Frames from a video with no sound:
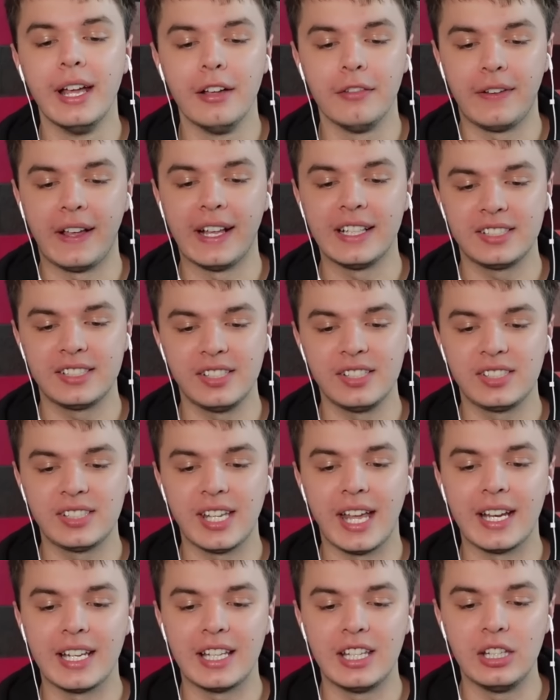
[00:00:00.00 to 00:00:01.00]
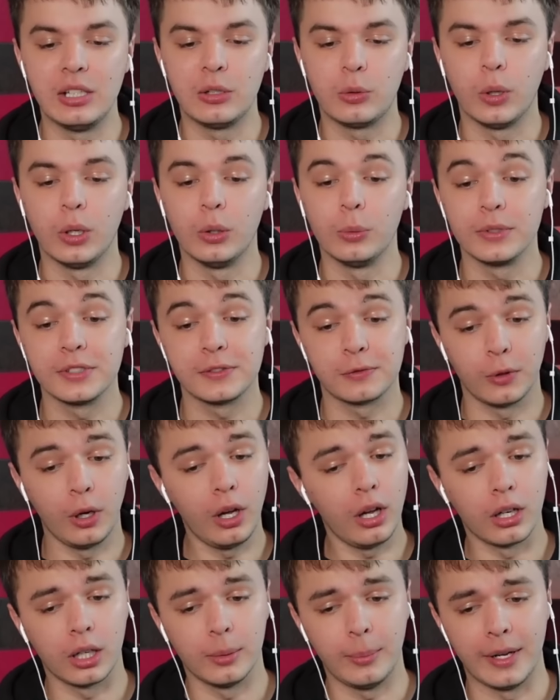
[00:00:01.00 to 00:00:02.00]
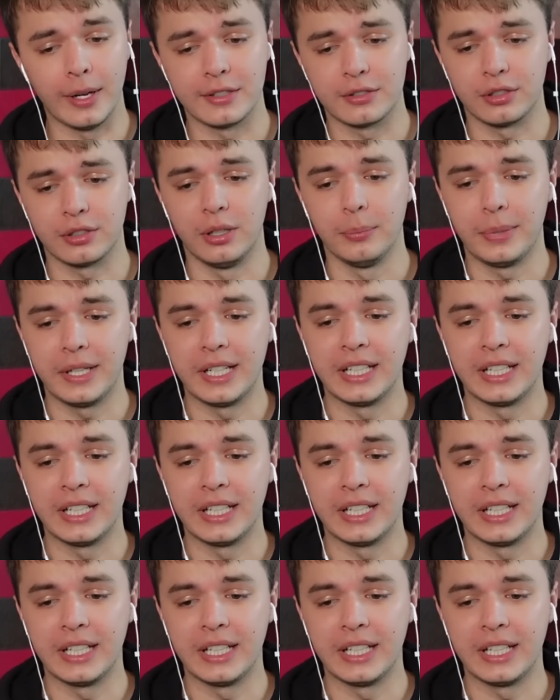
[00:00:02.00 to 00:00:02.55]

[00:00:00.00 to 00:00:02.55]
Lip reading: Vance has said he, quote, was wrong about Trump.